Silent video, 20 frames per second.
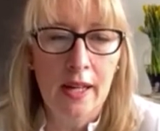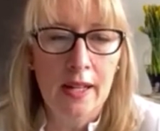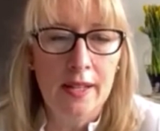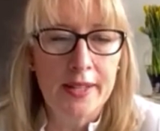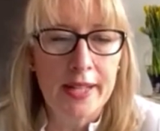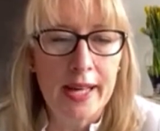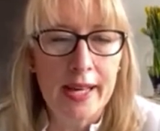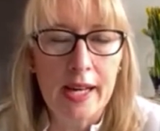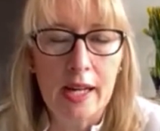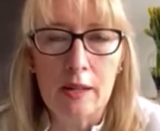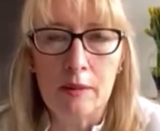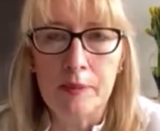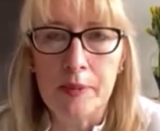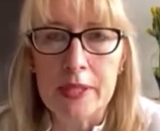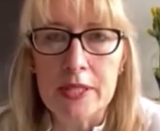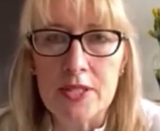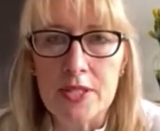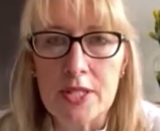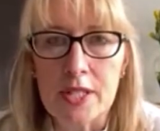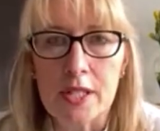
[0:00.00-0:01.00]
they're helping
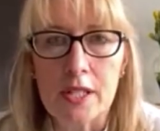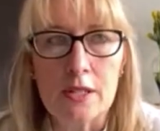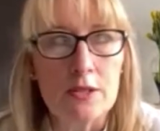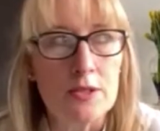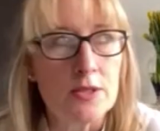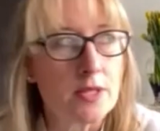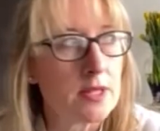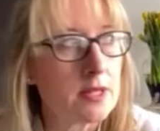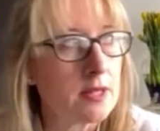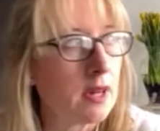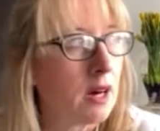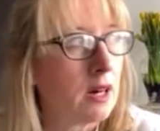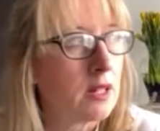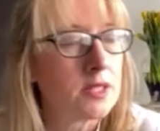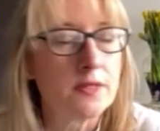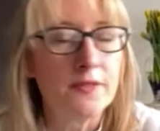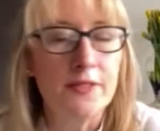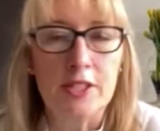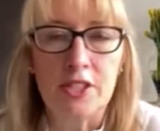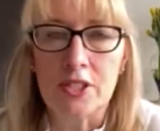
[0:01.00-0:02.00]
to use
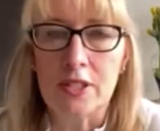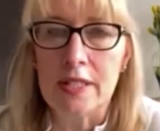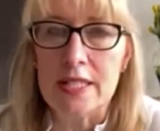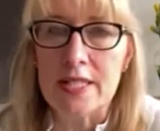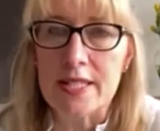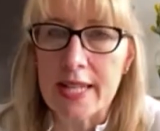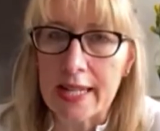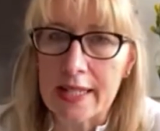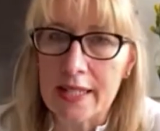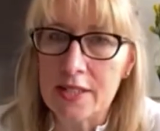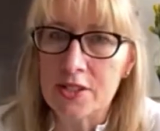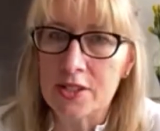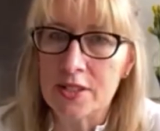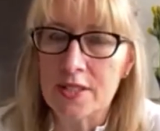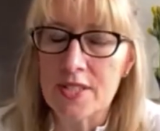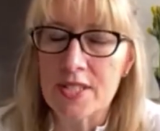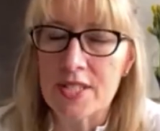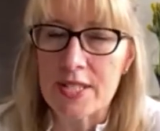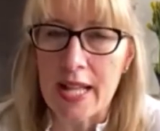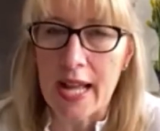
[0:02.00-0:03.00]
artificial
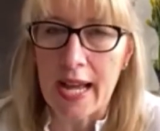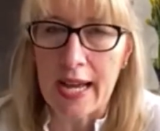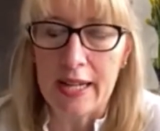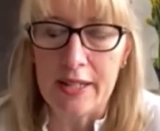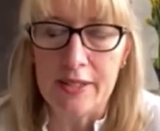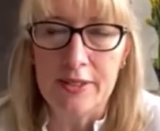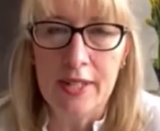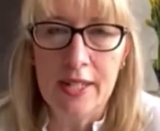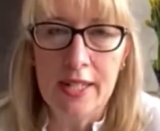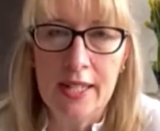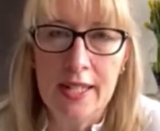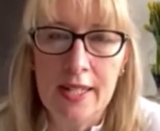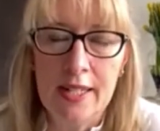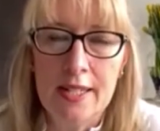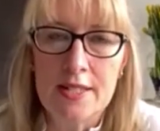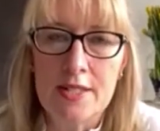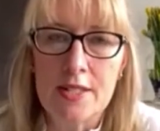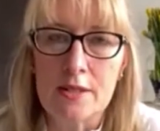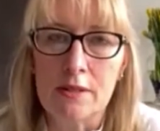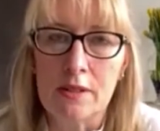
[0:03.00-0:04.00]
intelligence now
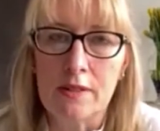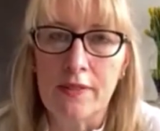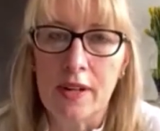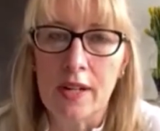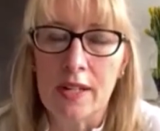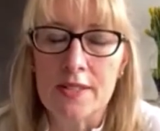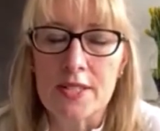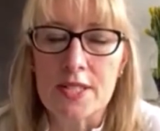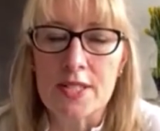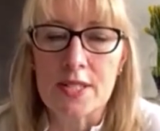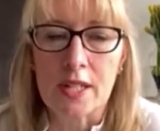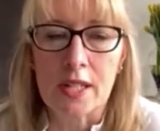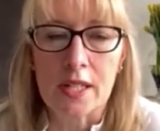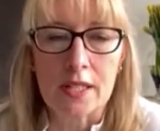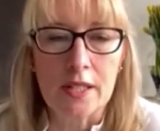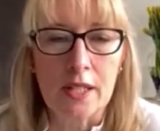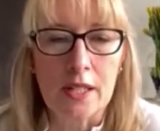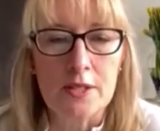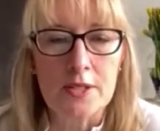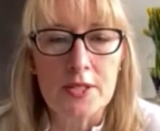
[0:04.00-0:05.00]
to advance
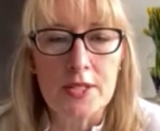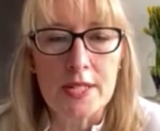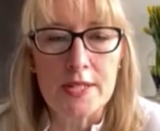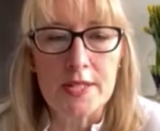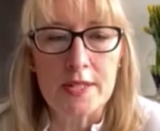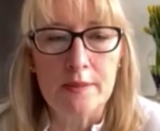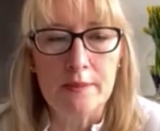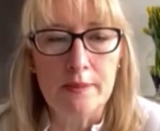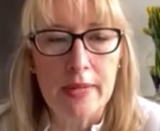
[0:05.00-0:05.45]
diagnosis and